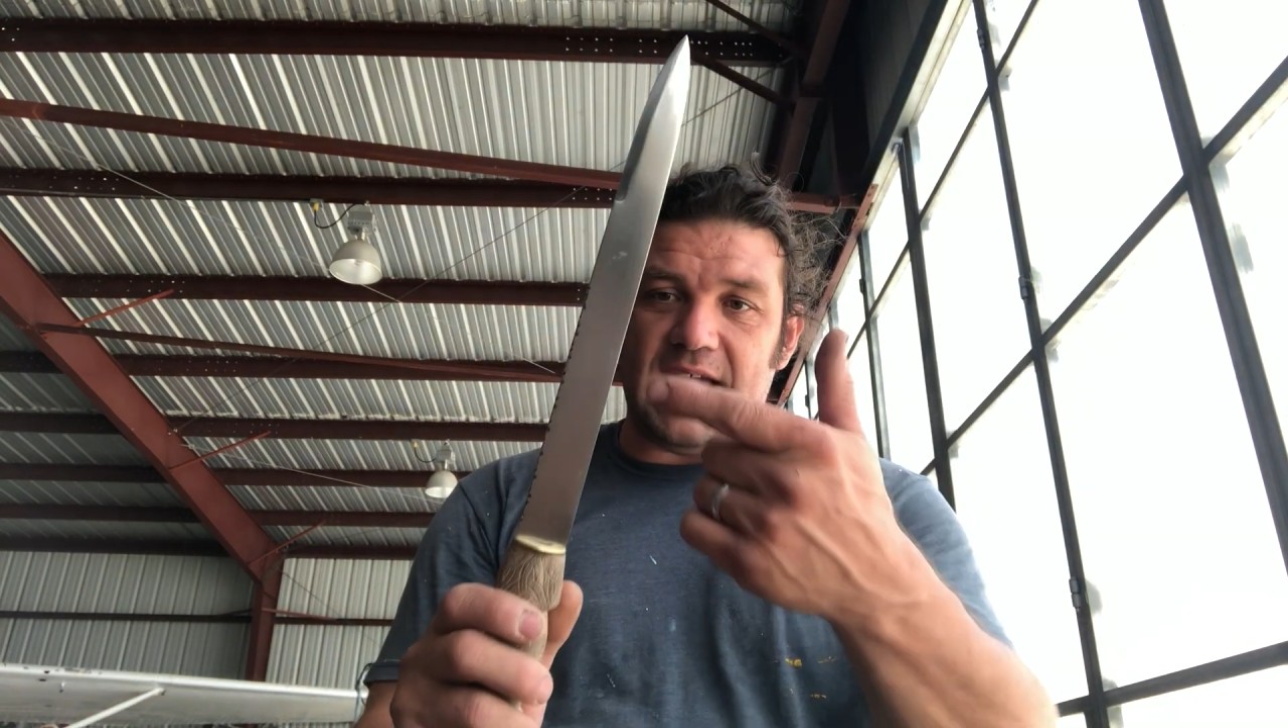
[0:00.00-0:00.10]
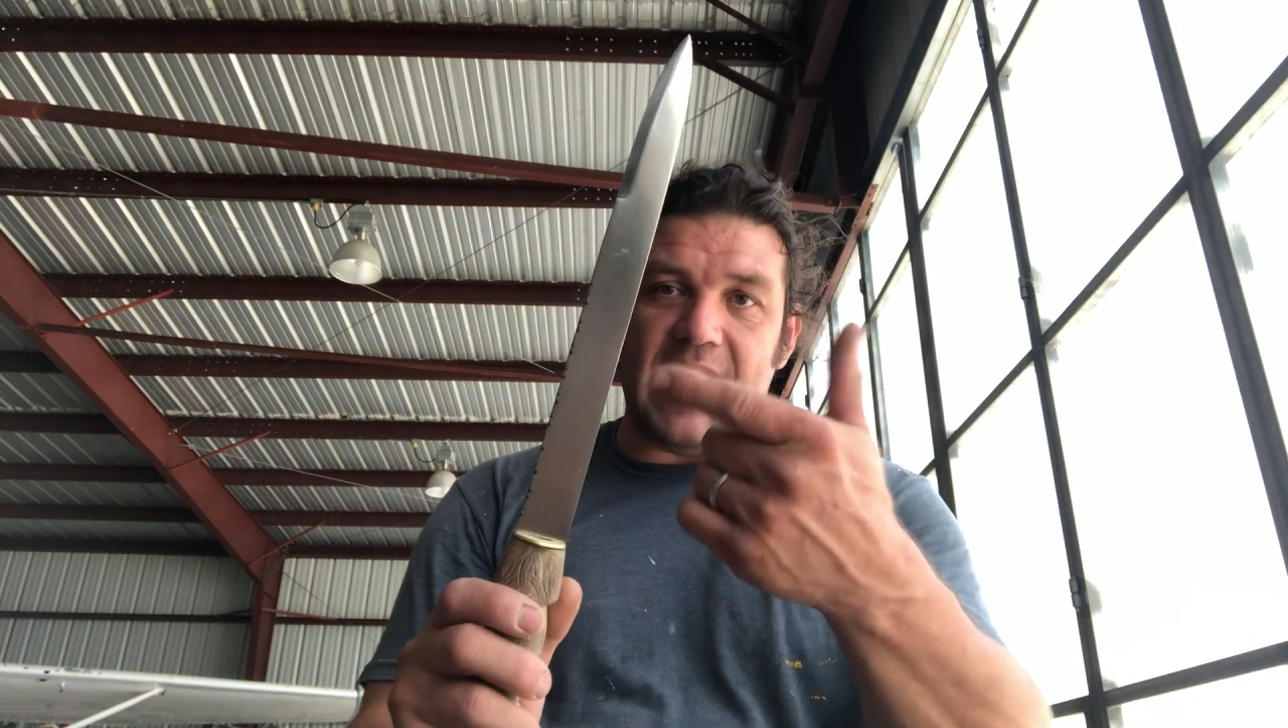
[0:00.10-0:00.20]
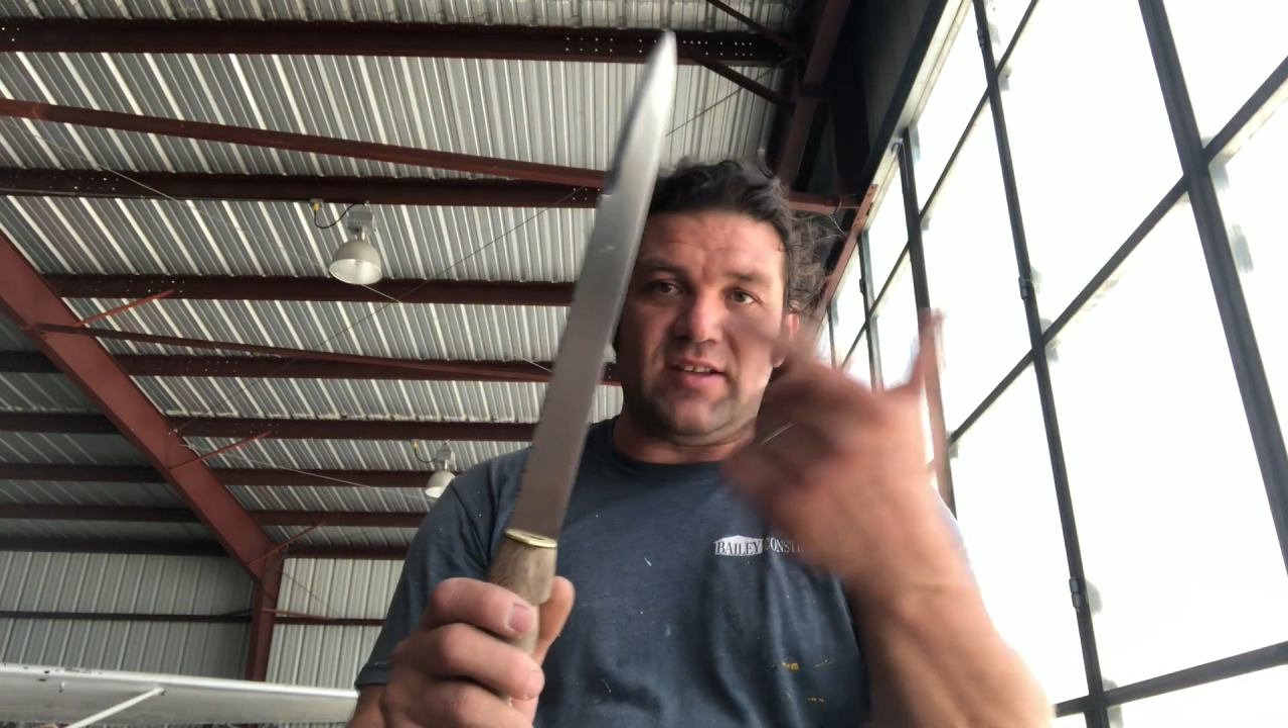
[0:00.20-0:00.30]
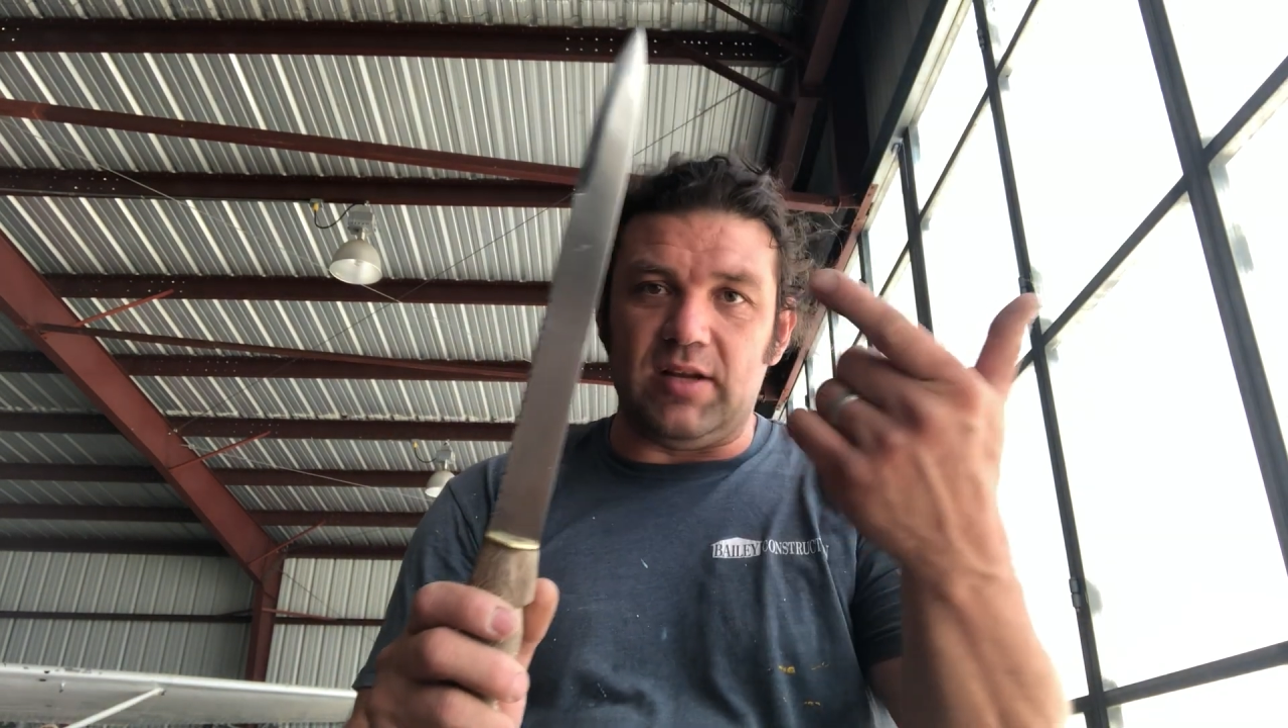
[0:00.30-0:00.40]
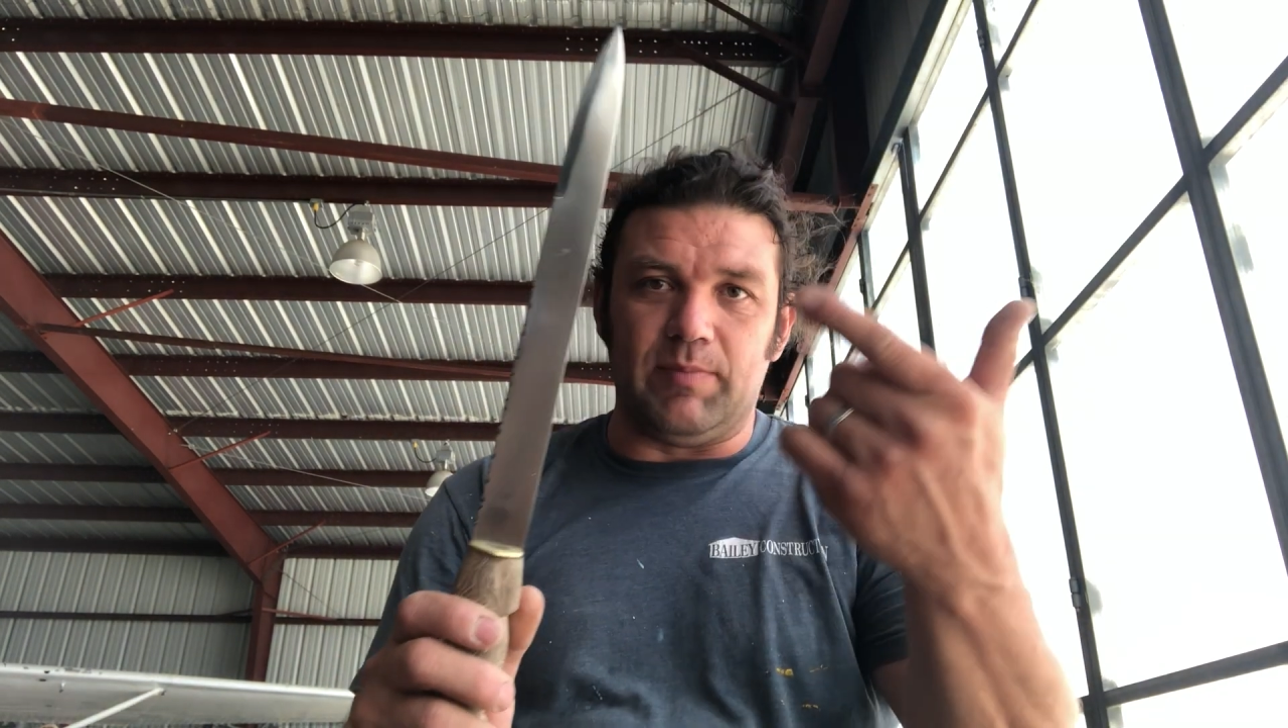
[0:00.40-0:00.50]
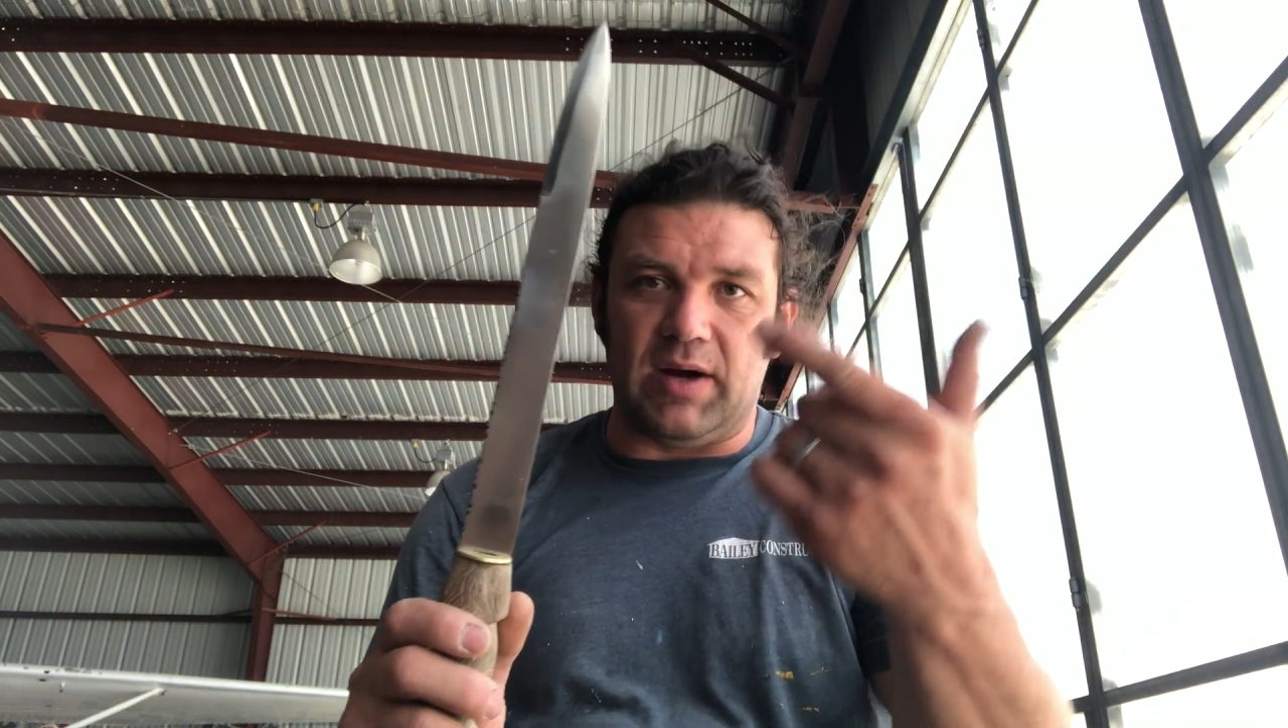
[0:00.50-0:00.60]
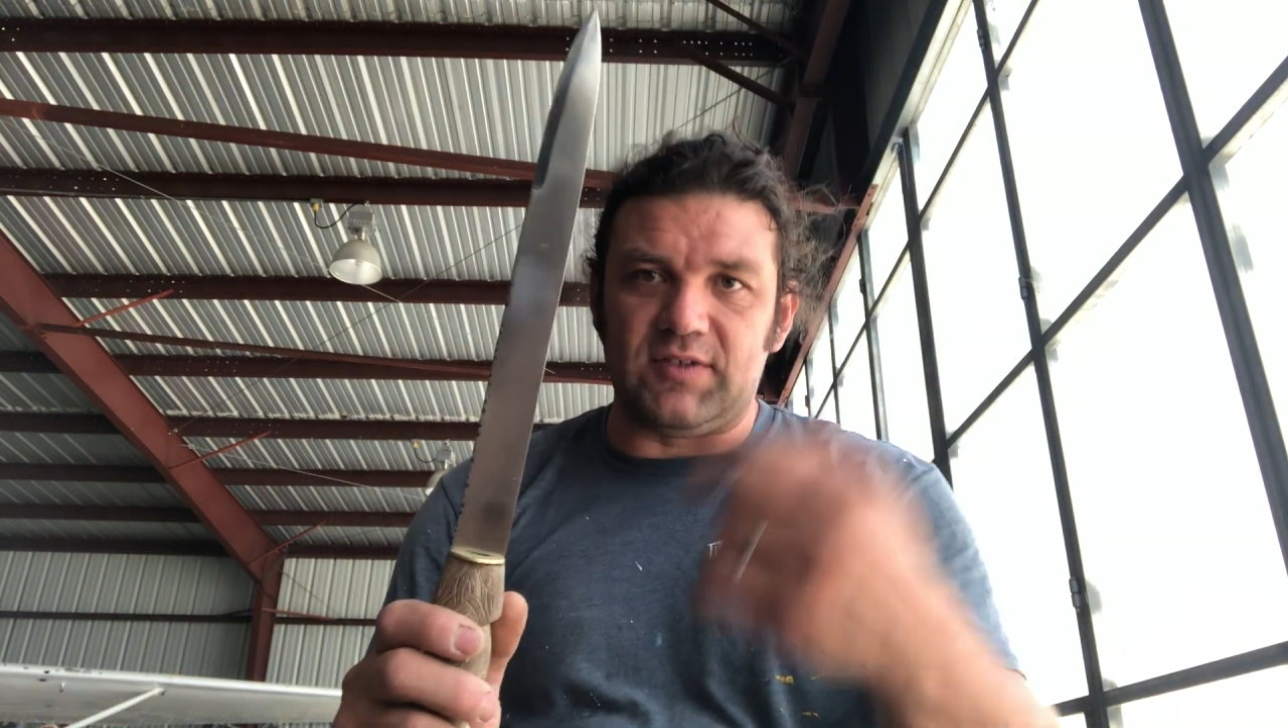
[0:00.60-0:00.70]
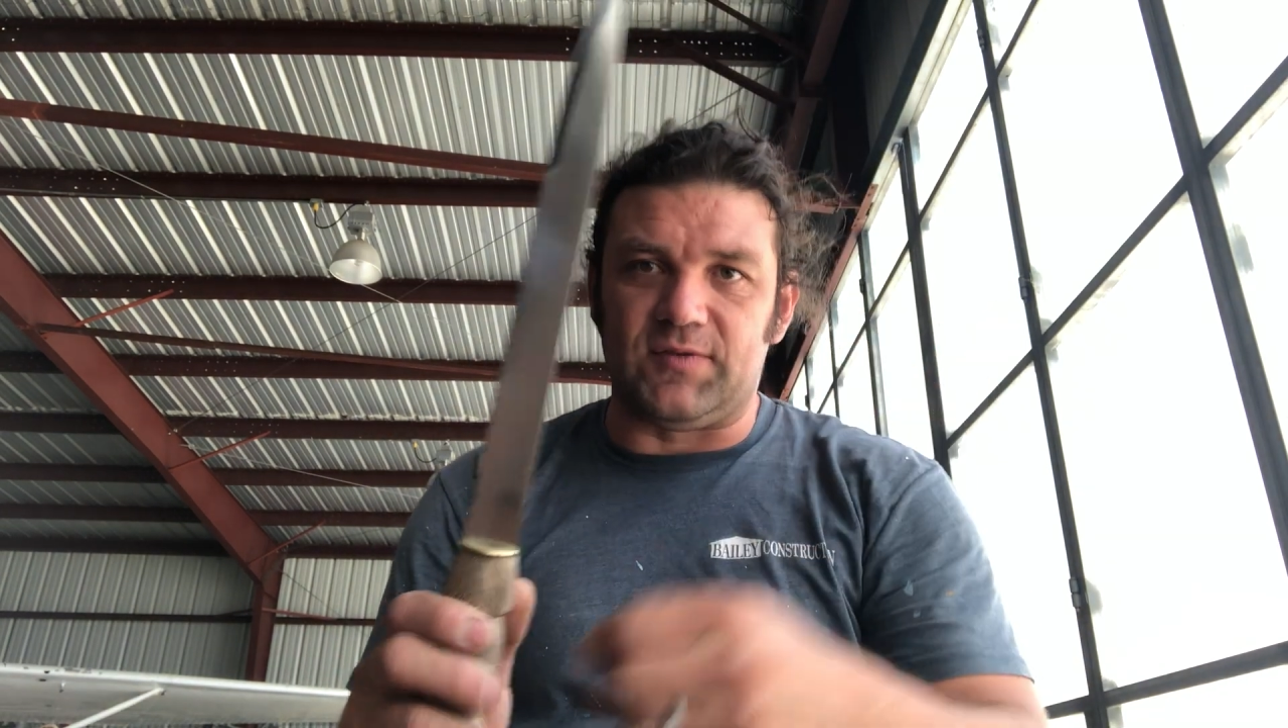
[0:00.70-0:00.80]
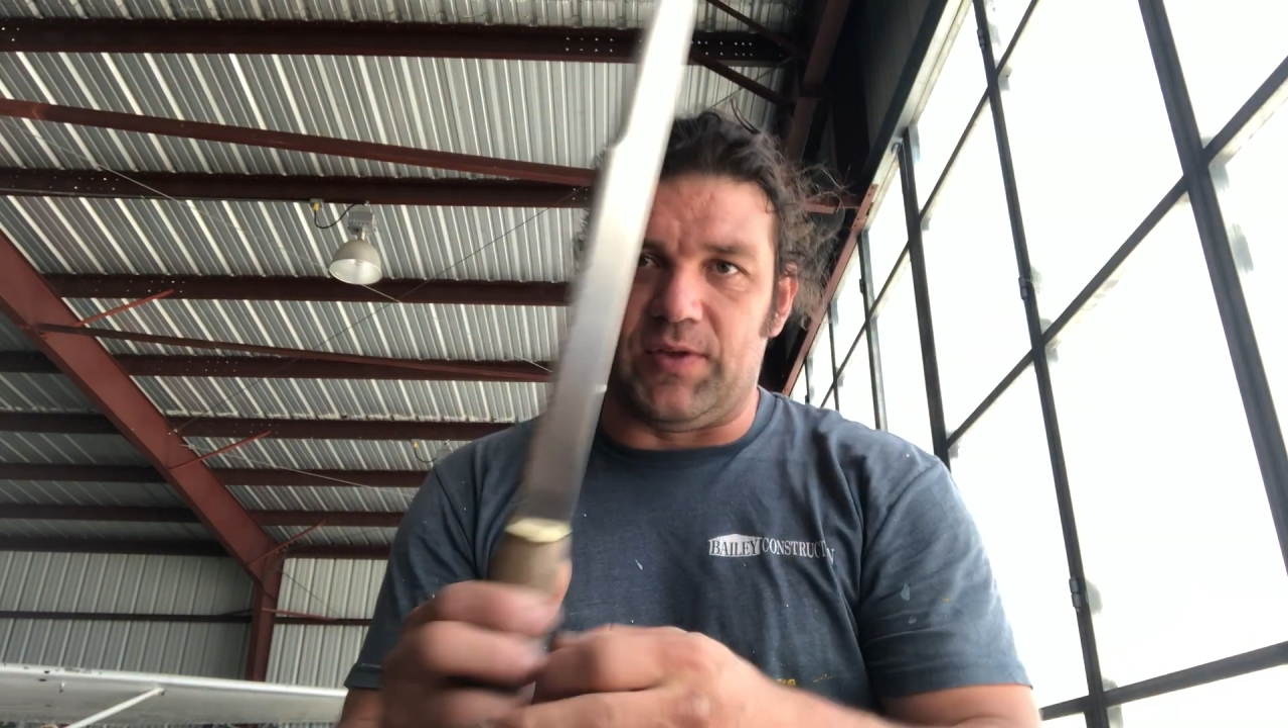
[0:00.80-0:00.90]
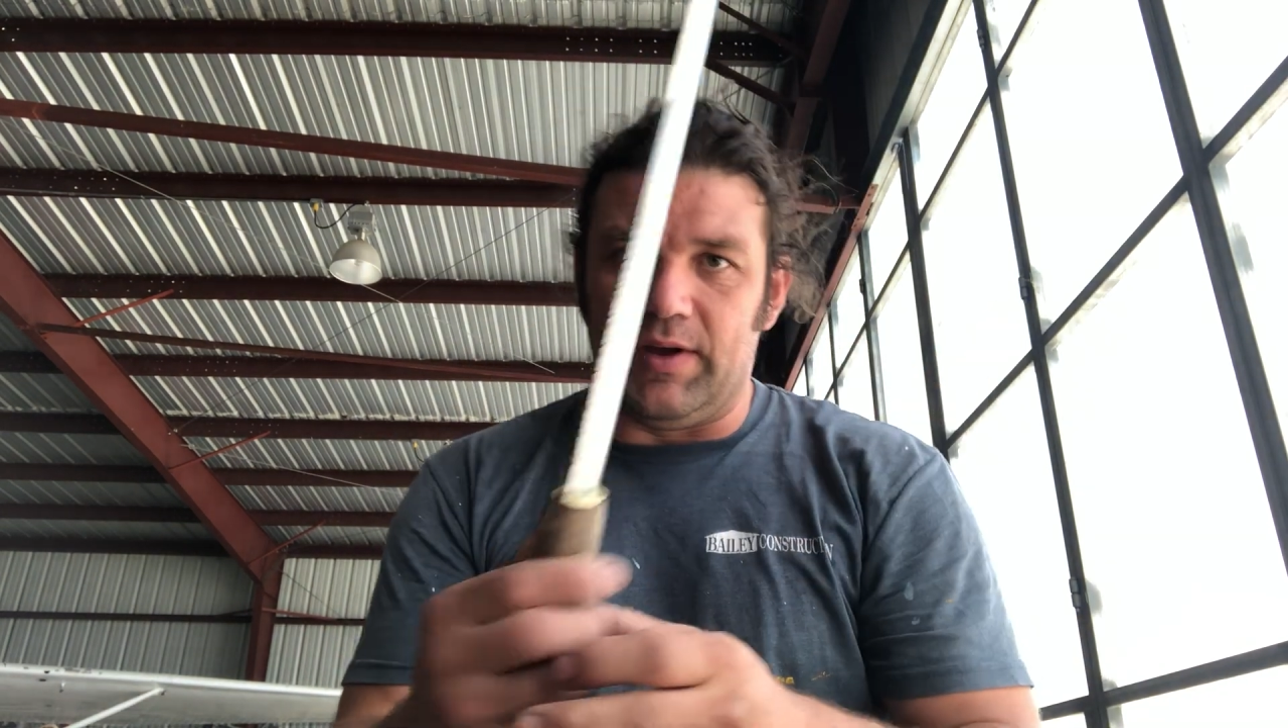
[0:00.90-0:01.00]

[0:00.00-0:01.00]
18 bucks for